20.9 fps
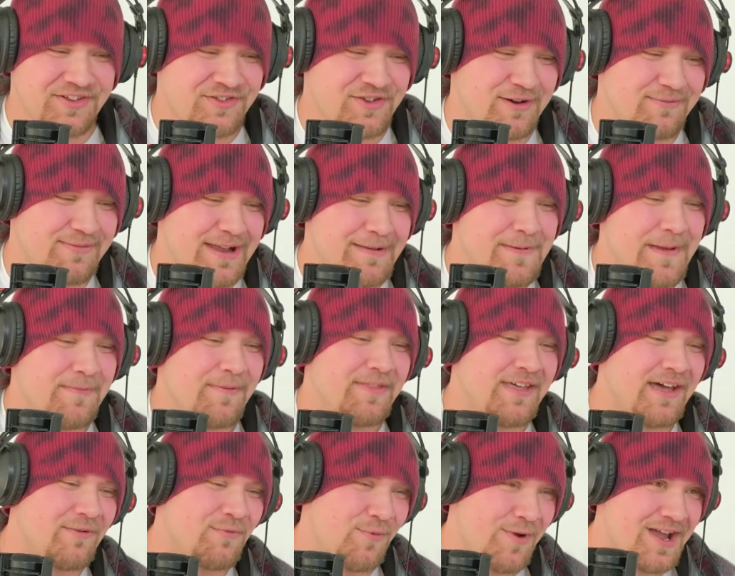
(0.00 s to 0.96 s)
so many people
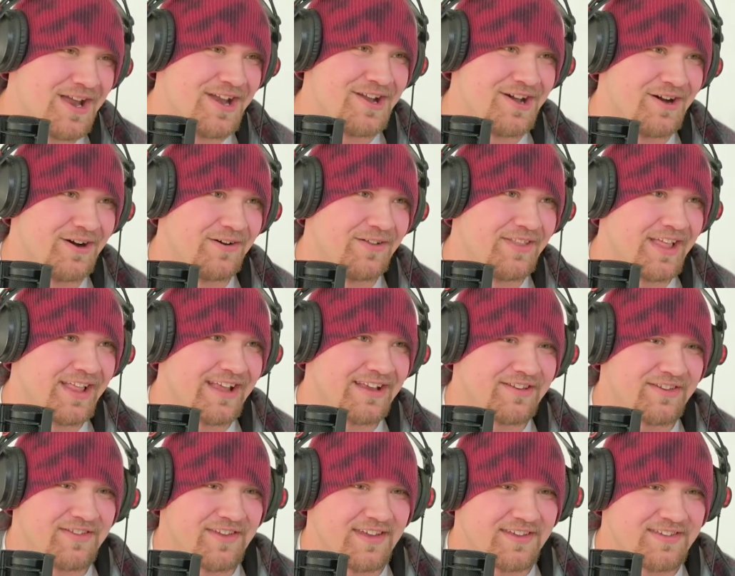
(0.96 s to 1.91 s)
that we know that
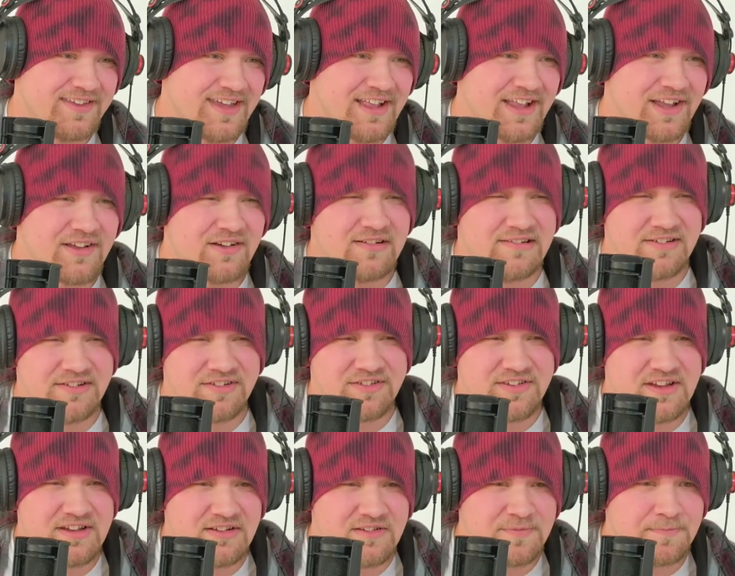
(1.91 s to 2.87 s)
like just like say like, oh, this
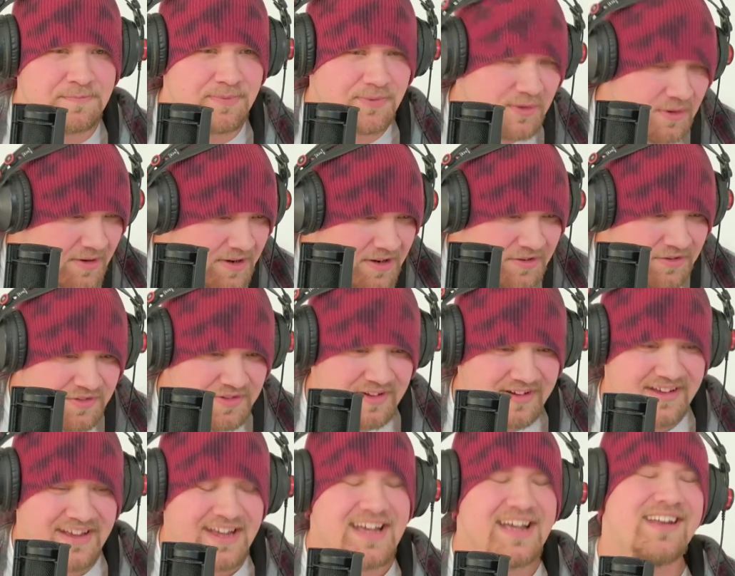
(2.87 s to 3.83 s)
town's boring. There's
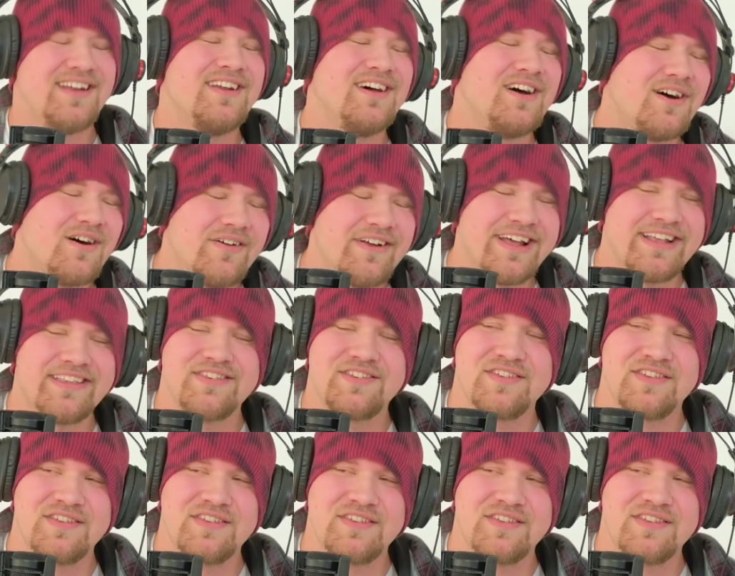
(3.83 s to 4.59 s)
no, that's